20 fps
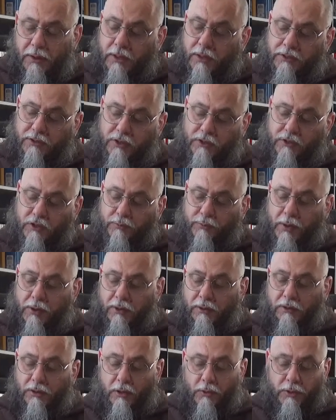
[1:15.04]
Since his
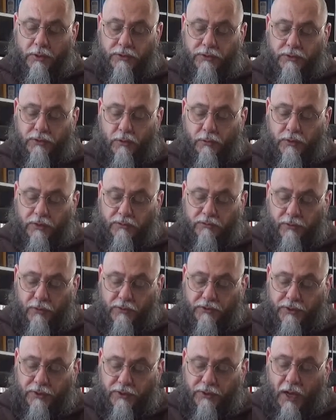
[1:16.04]
brother Louis, who was
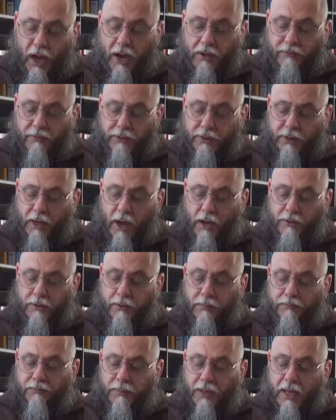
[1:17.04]
first in line for the
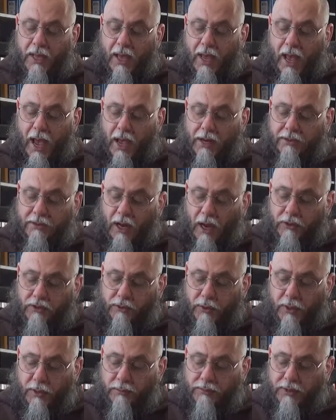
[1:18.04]
honor, had
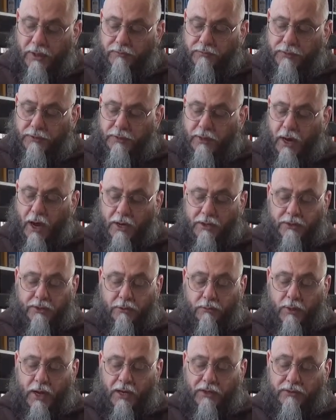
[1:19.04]
consecrated himself to God in
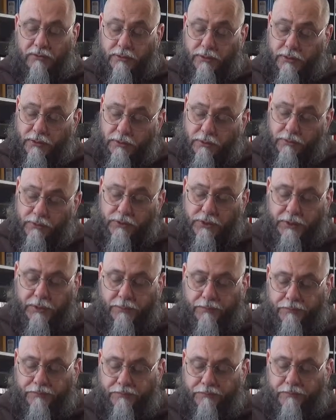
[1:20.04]
the ranks of the clergy.
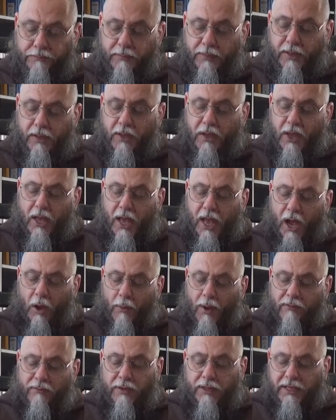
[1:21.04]

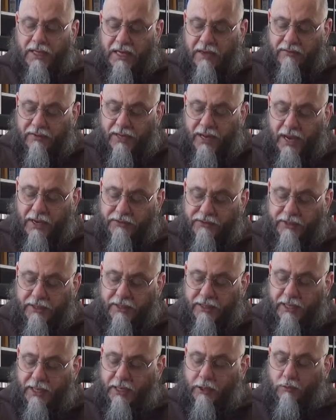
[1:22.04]
However, even as a
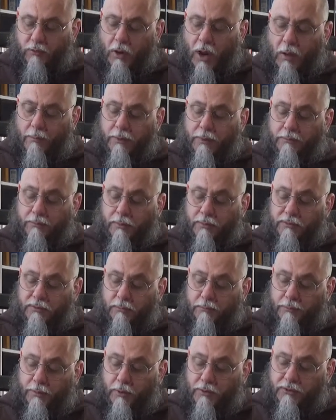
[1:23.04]
king, Robert per
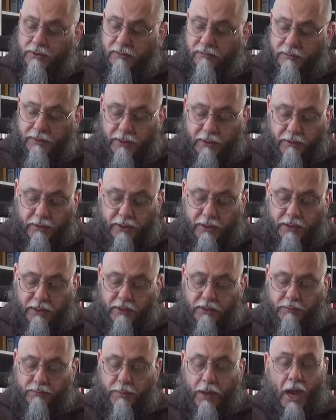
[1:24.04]
persevered in
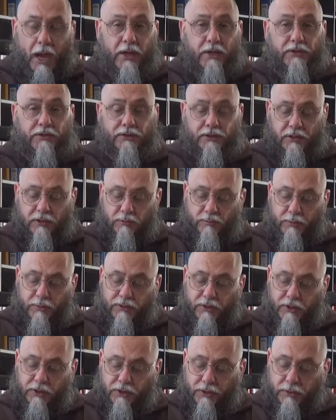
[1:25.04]
his pious
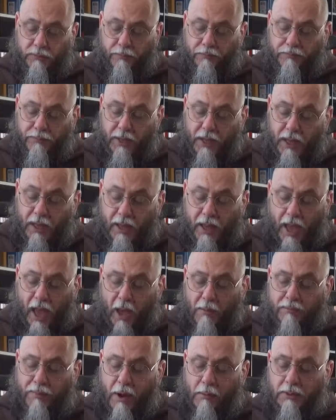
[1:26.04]
disposition
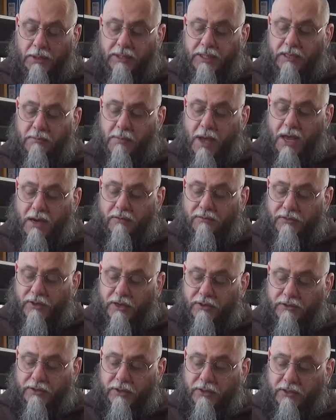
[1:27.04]
and publicly
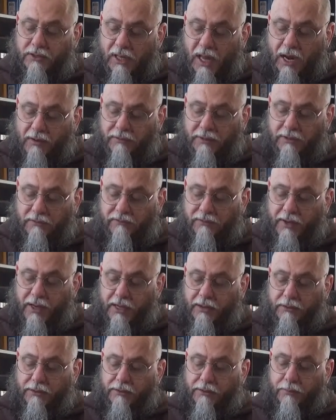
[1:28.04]
manifested his lively
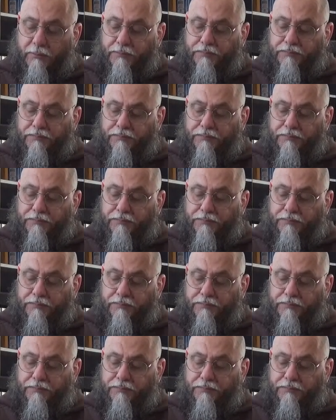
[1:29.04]
faith.